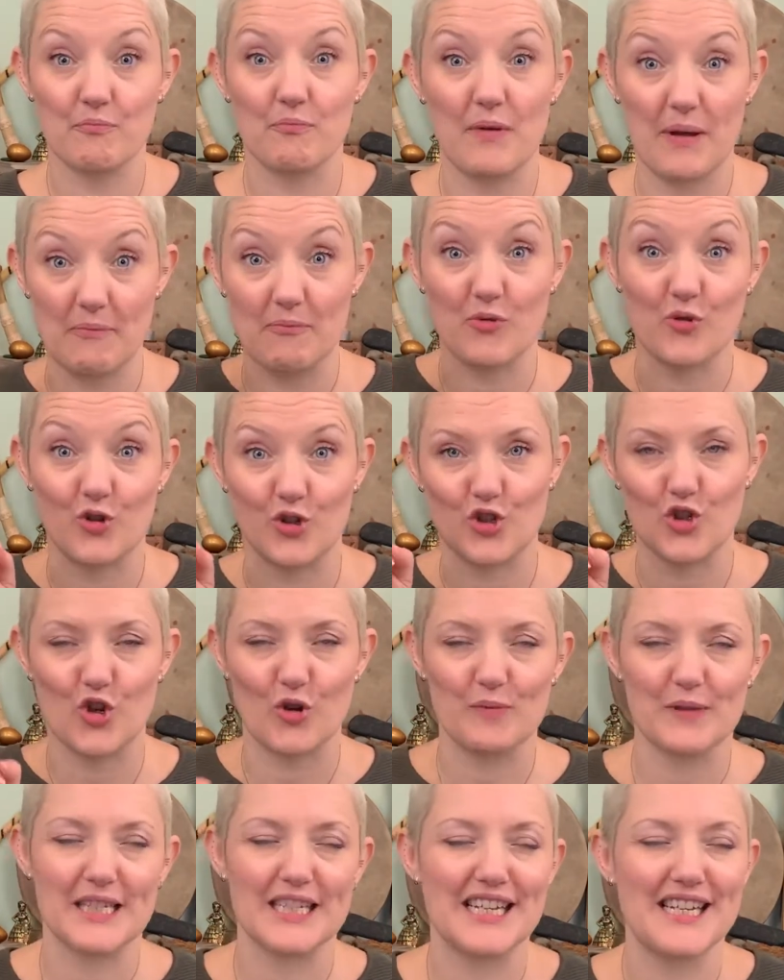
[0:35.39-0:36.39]
important
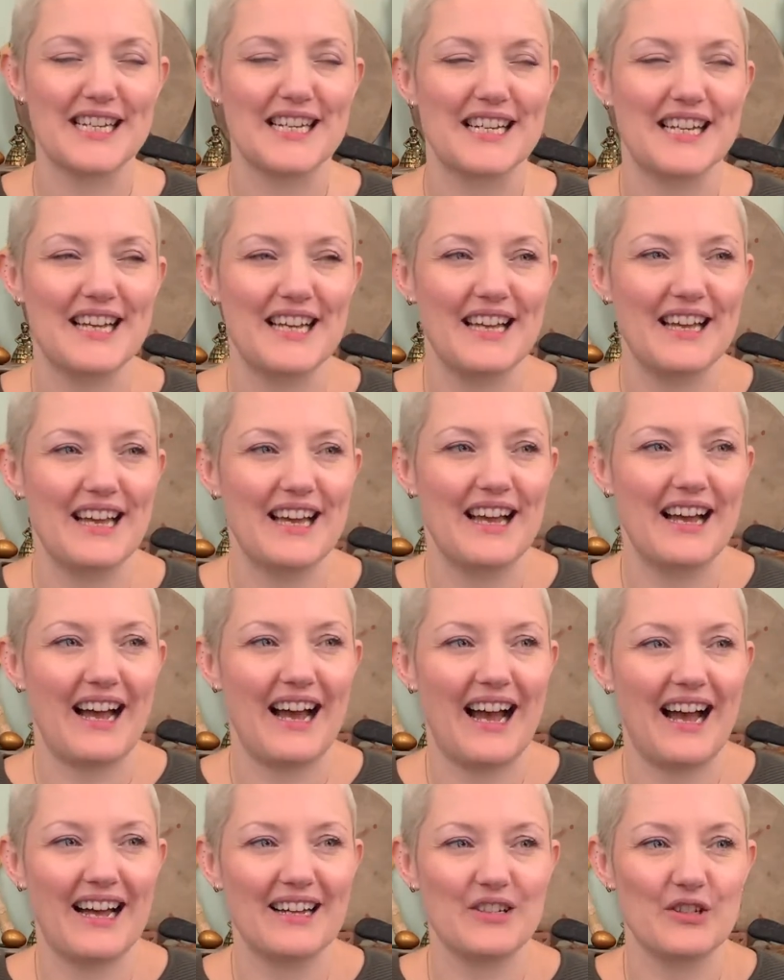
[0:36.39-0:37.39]
jobs
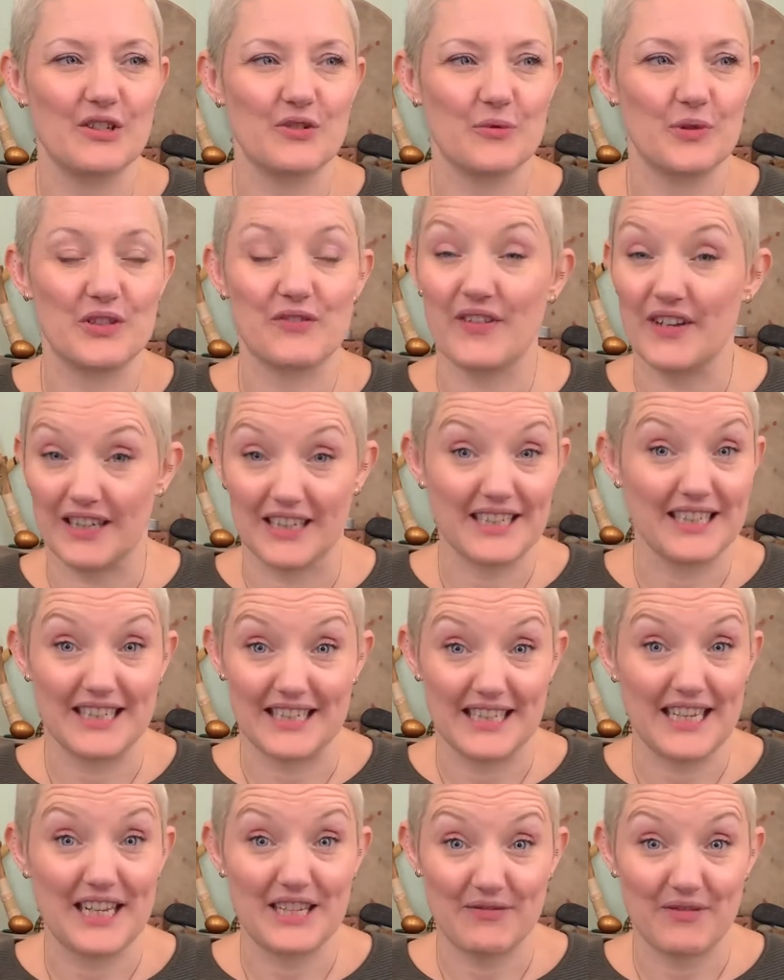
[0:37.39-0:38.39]
and was fairly
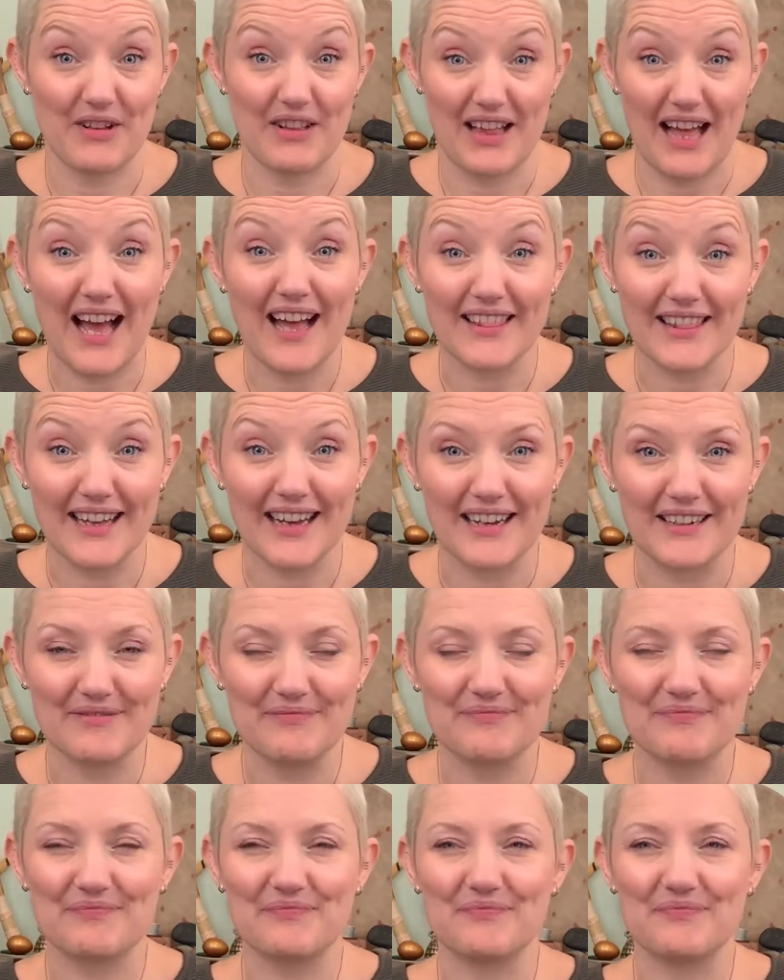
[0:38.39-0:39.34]
successful at that.